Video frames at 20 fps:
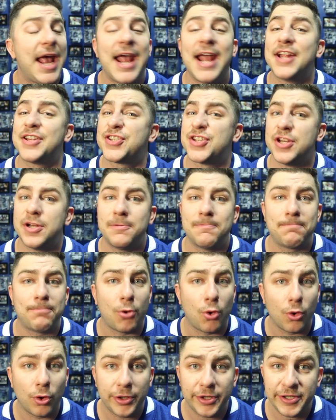It's an
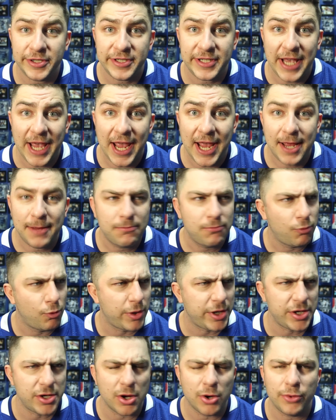important game.
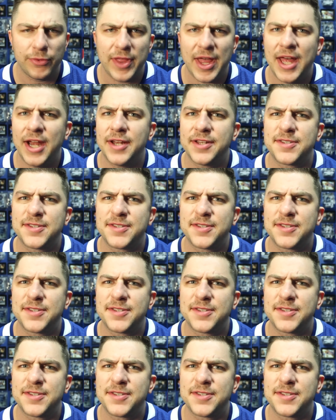We know that.